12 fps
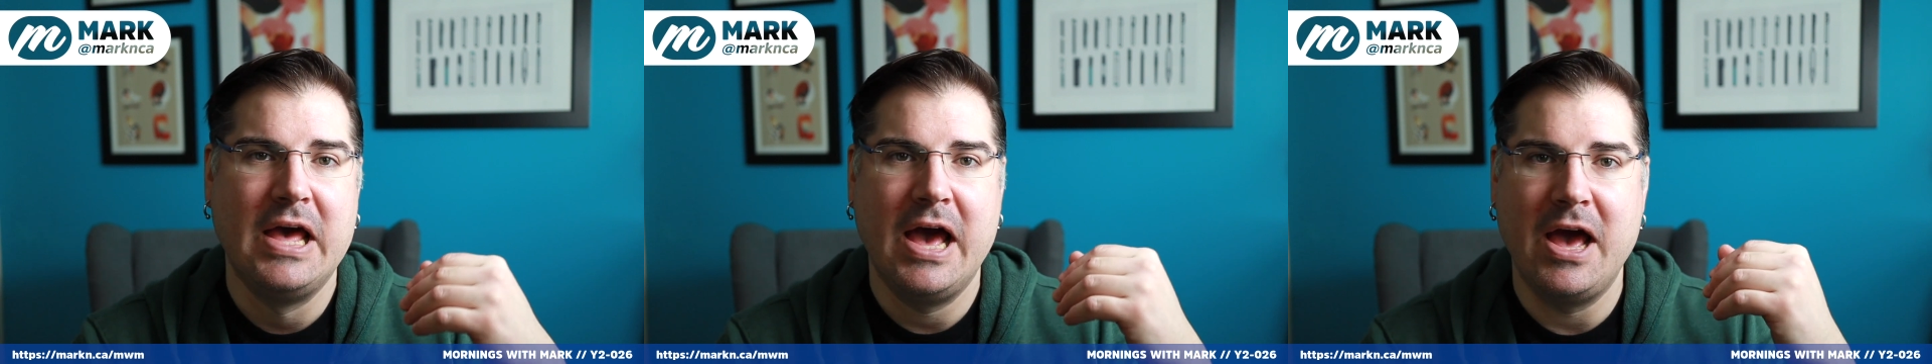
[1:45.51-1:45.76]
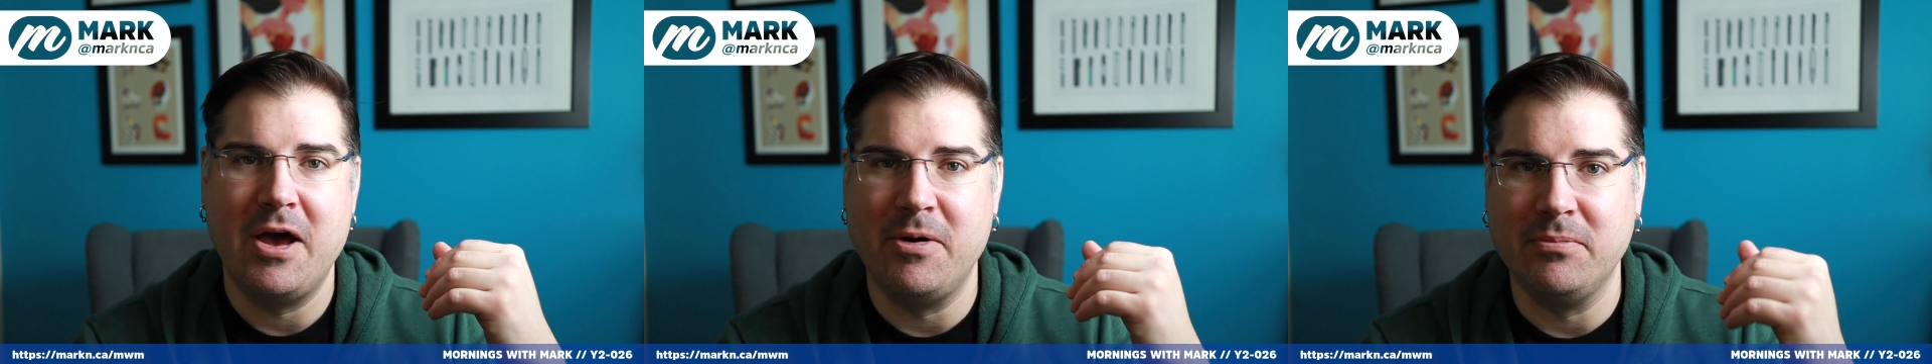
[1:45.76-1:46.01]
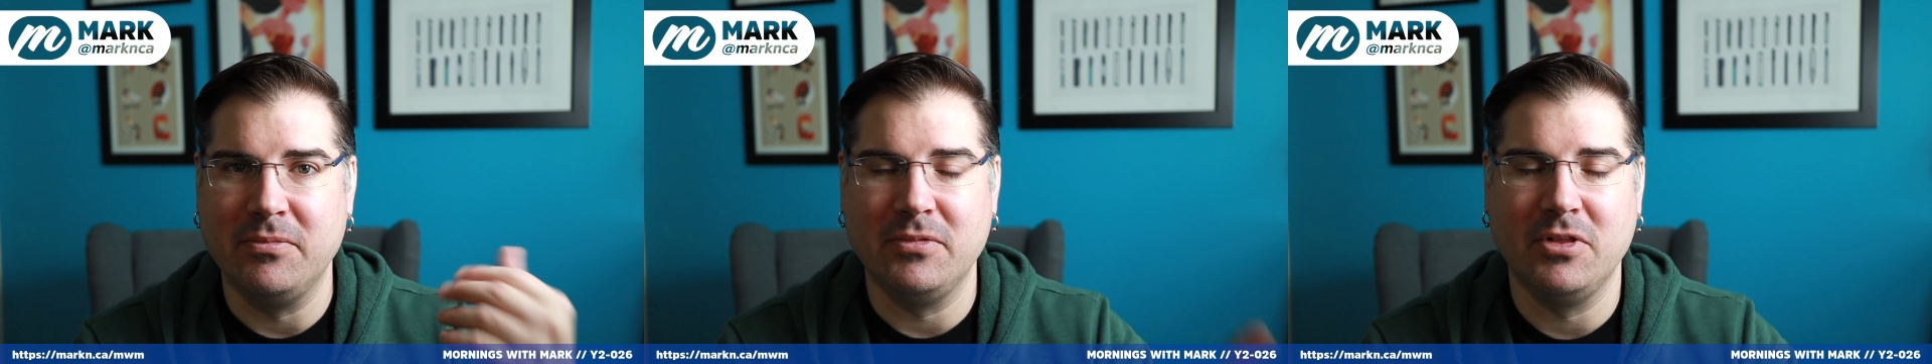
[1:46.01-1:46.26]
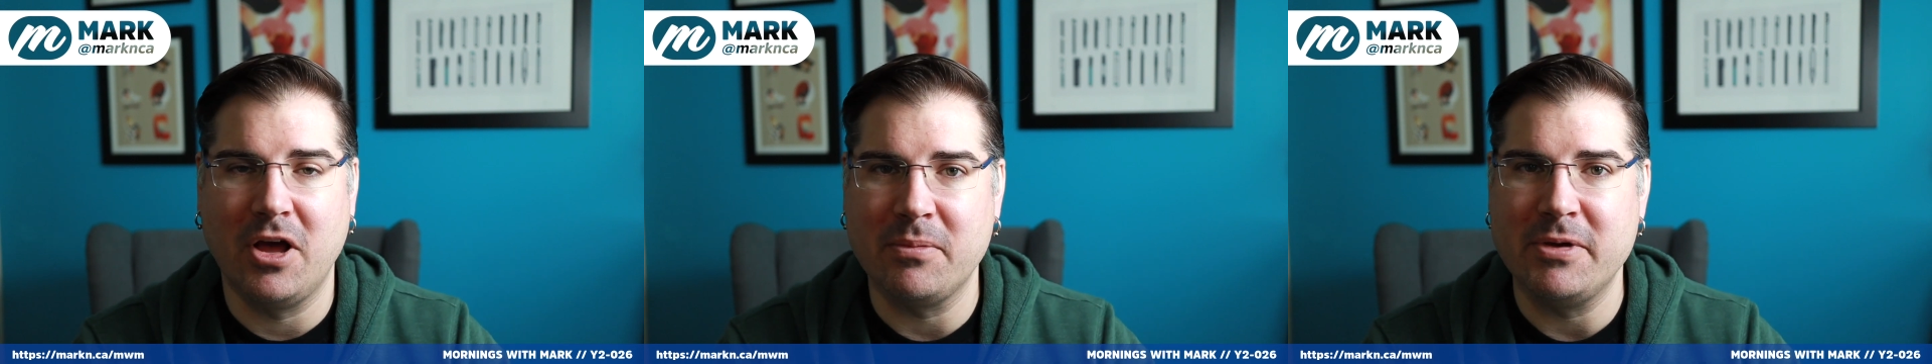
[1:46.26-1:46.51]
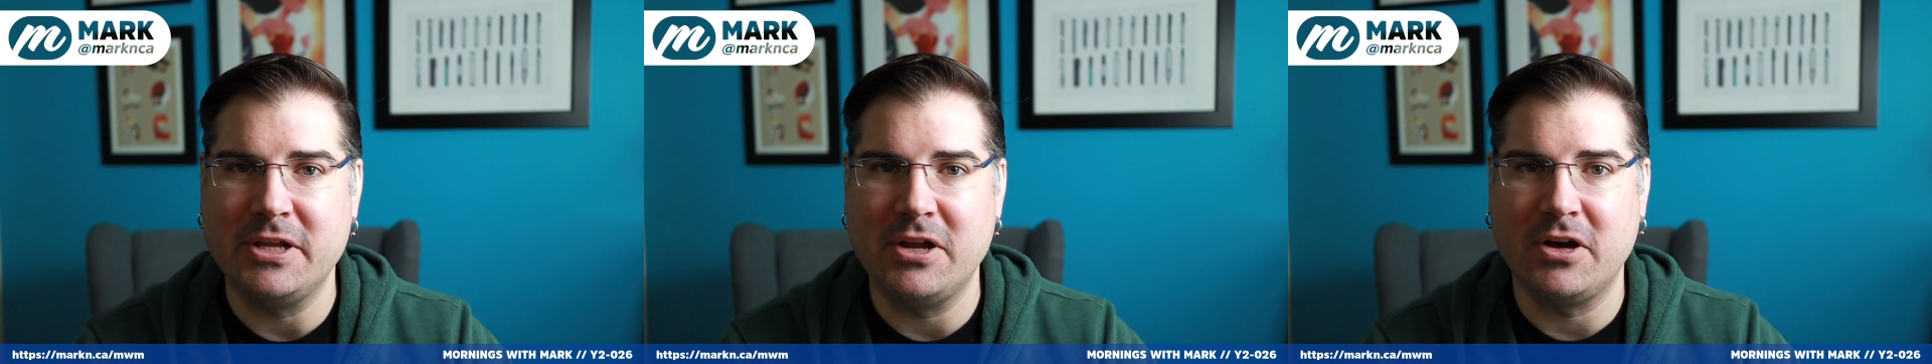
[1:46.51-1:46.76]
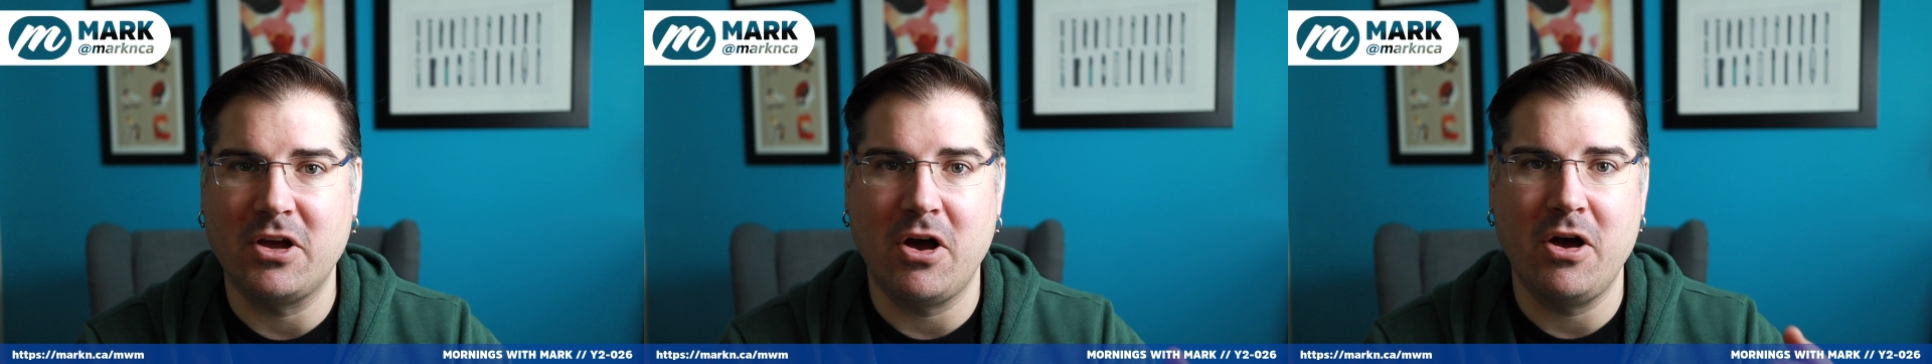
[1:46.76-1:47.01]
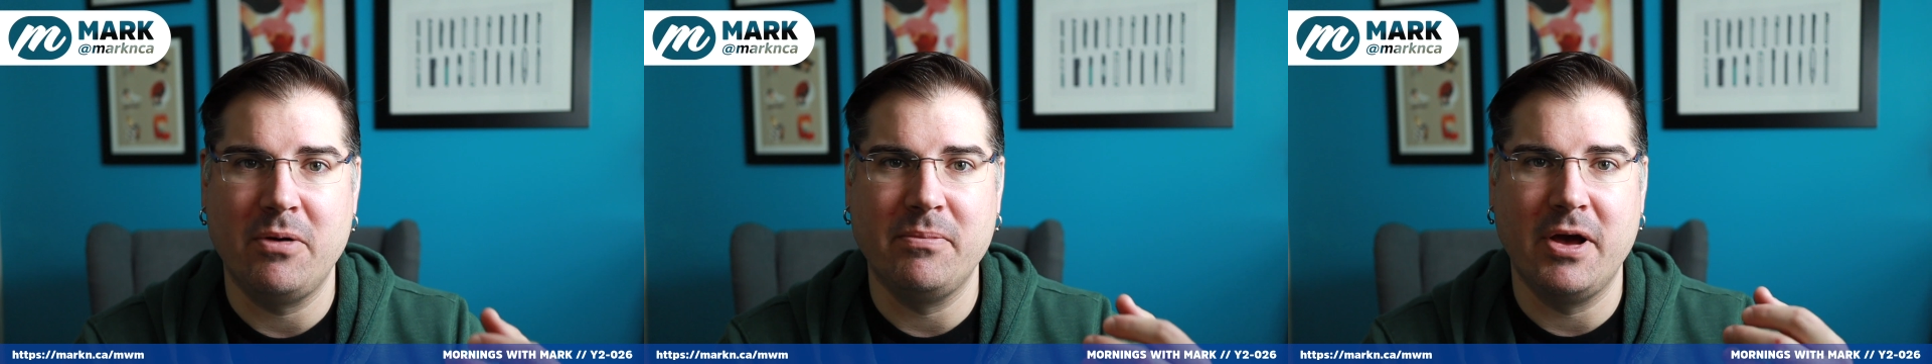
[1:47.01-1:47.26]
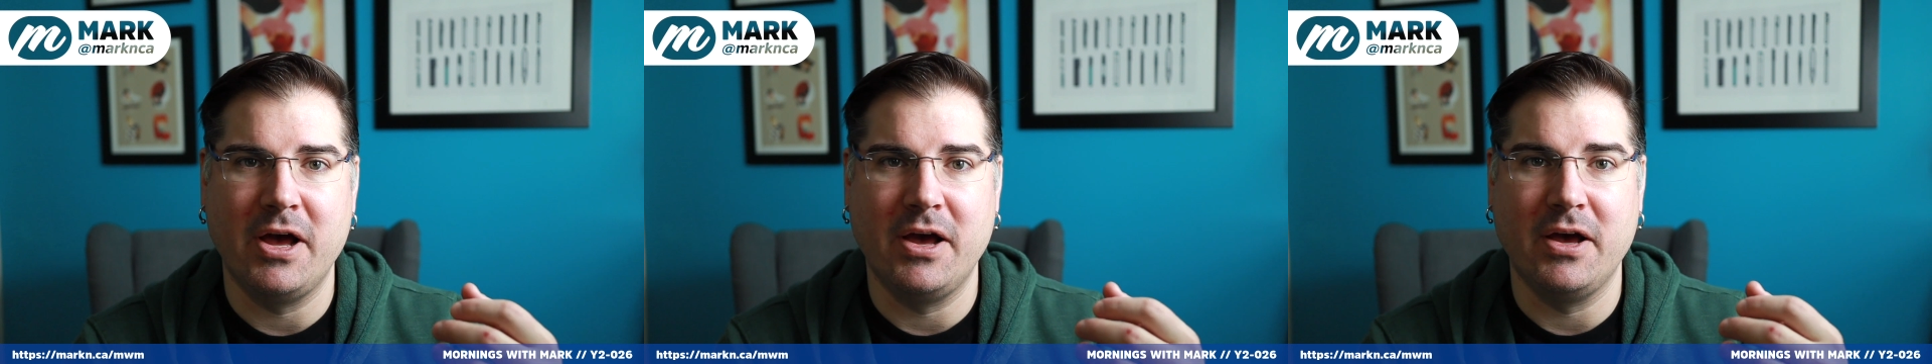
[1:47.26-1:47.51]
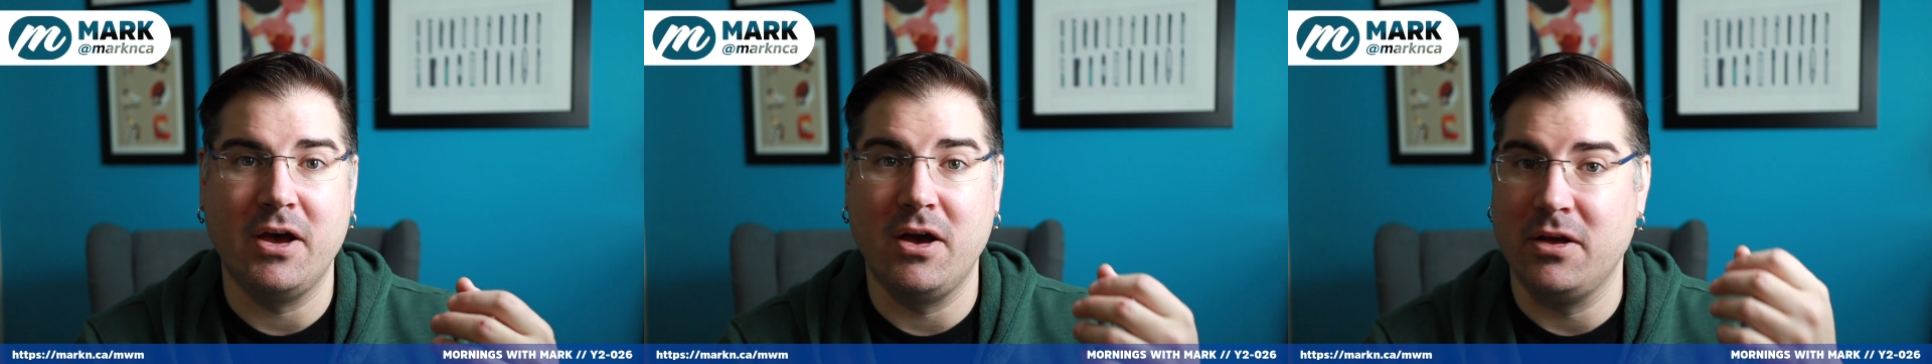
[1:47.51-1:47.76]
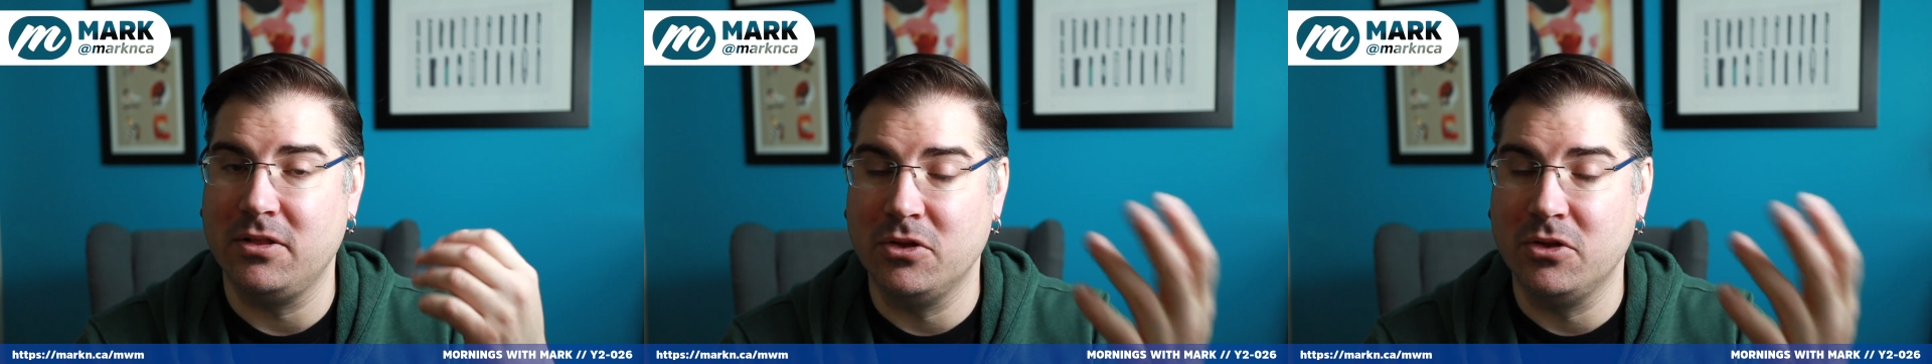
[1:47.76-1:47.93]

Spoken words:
Logmein.com